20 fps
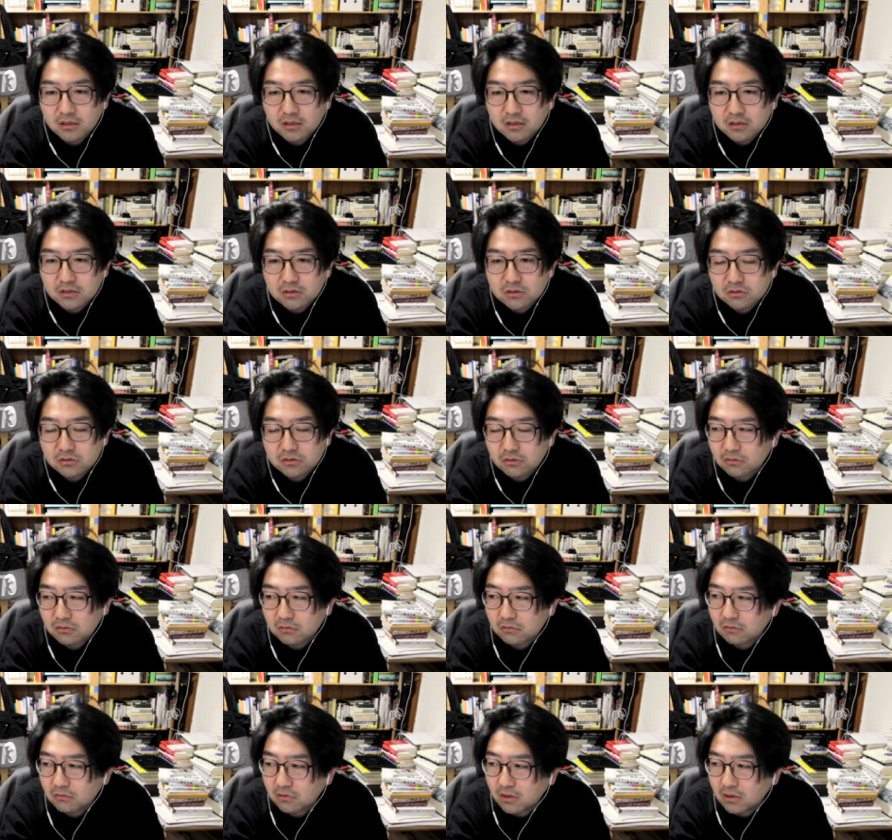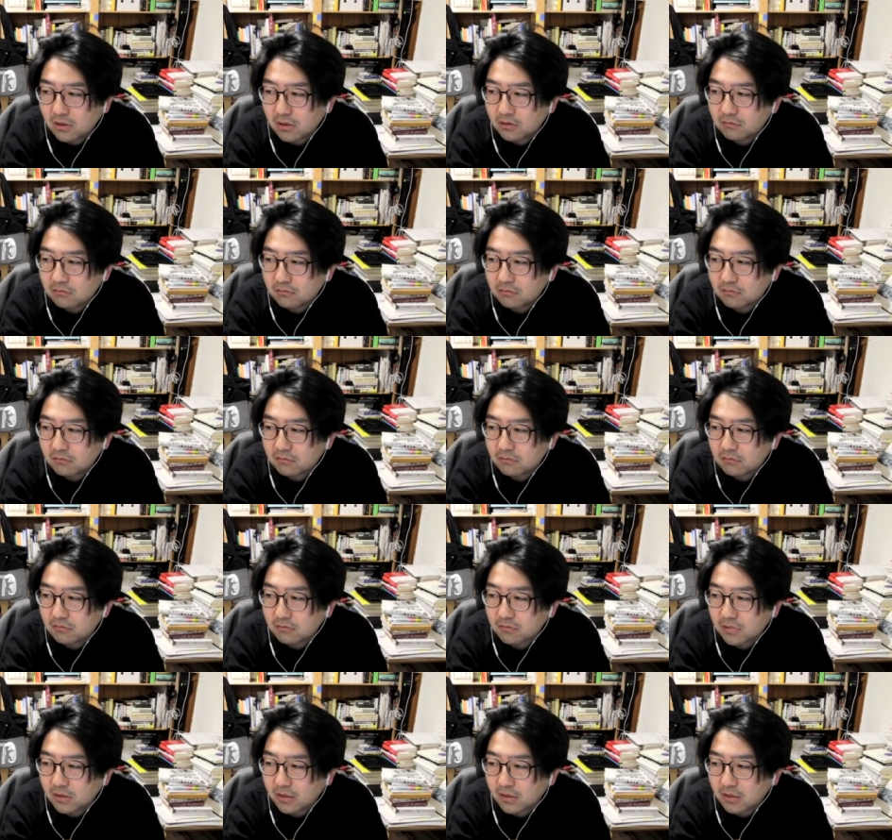So
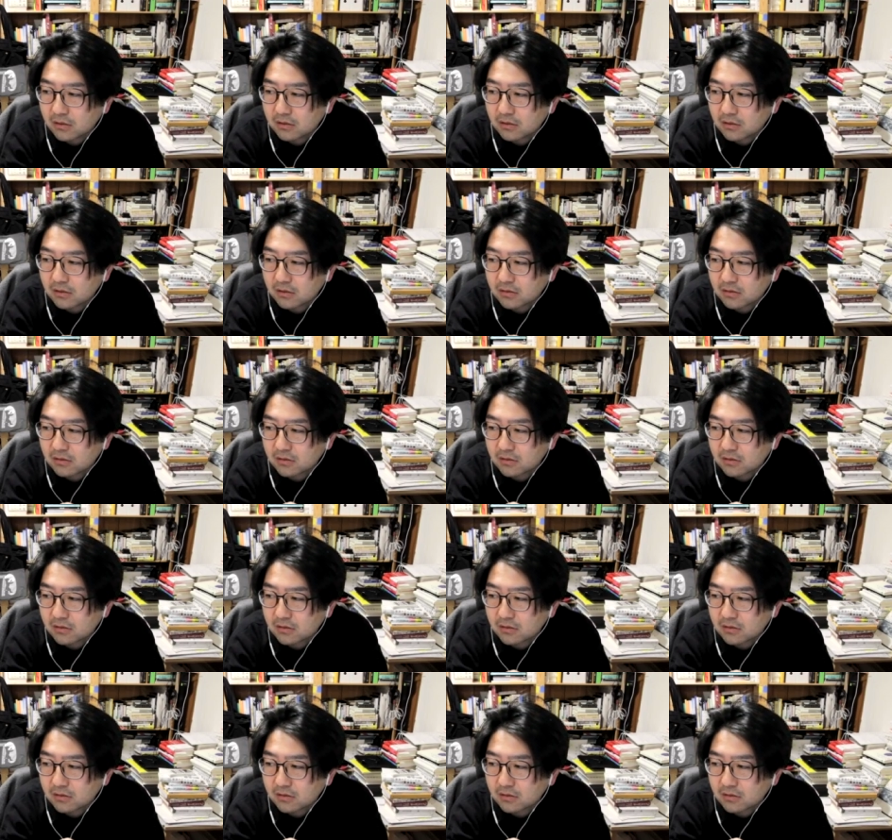and